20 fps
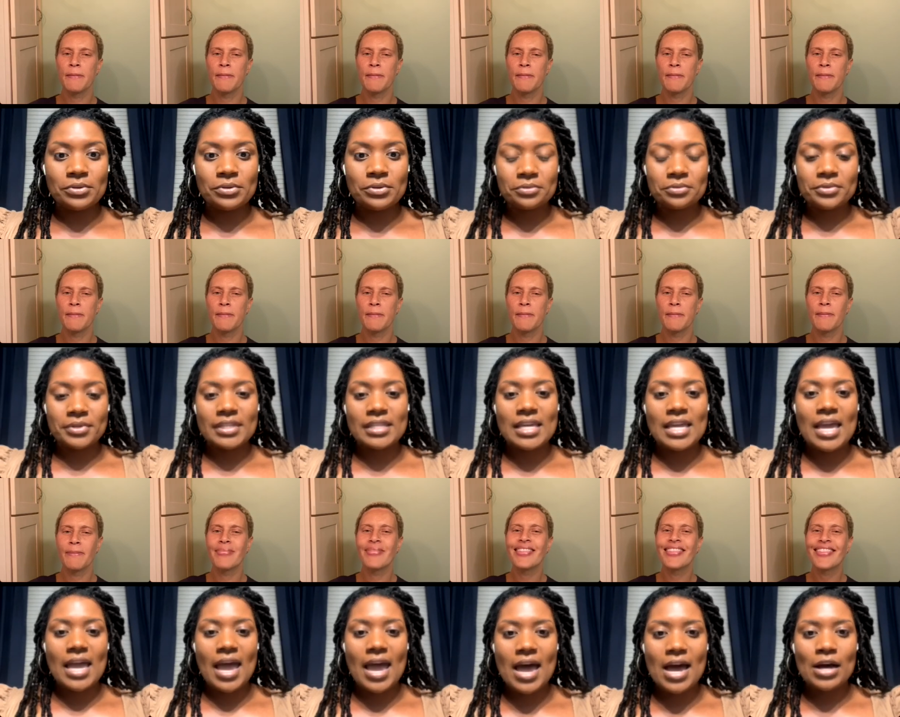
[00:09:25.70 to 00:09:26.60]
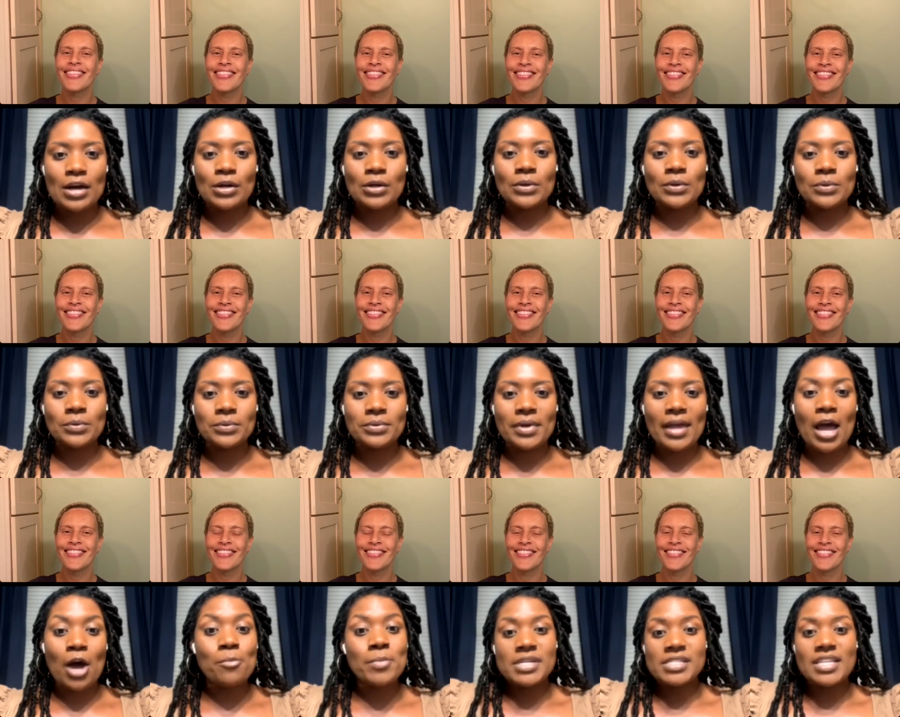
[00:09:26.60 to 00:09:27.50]
Speaker 1: really, how, how
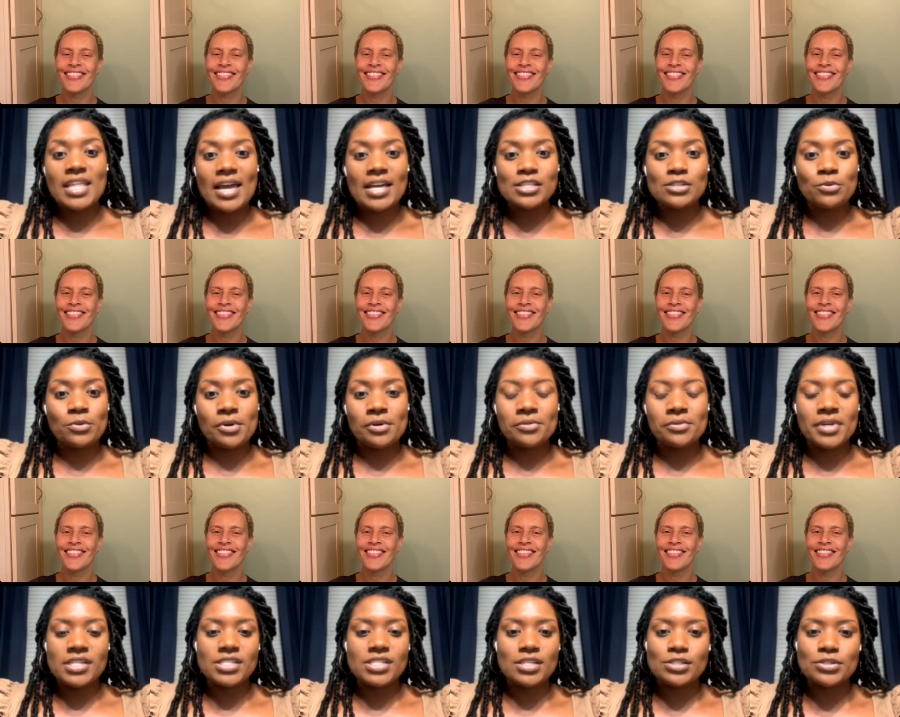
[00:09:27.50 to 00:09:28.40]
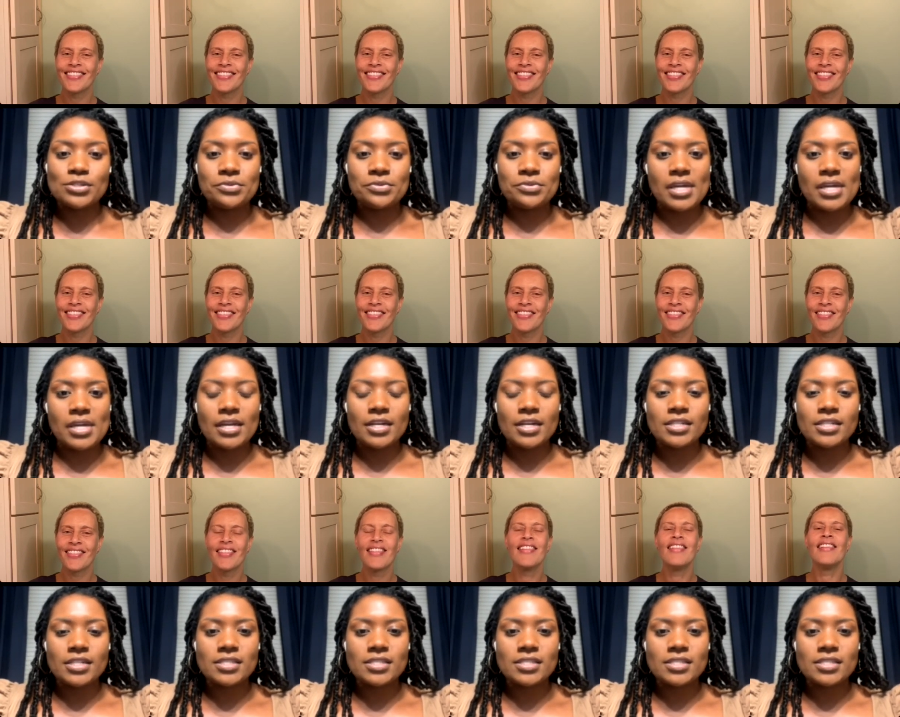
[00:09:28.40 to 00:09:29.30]
much that has grown in just two years
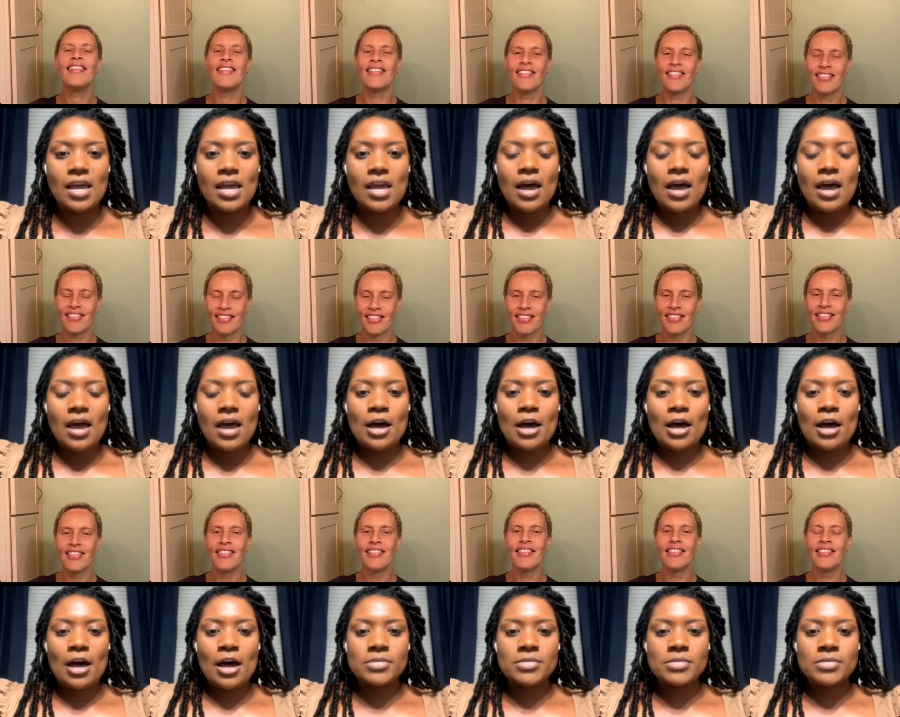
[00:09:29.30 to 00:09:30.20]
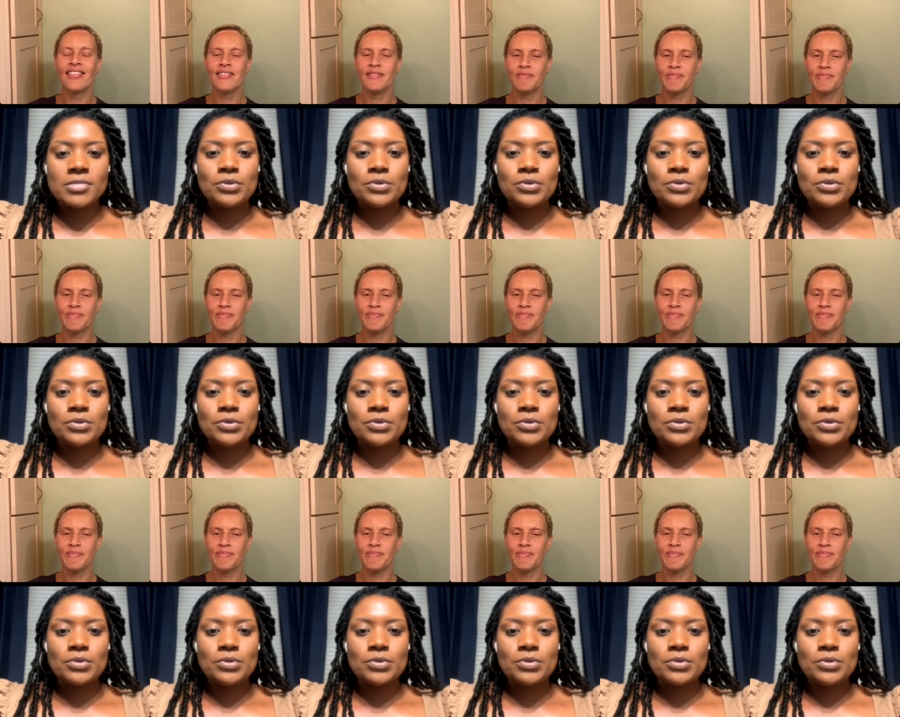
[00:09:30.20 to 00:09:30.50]
um, to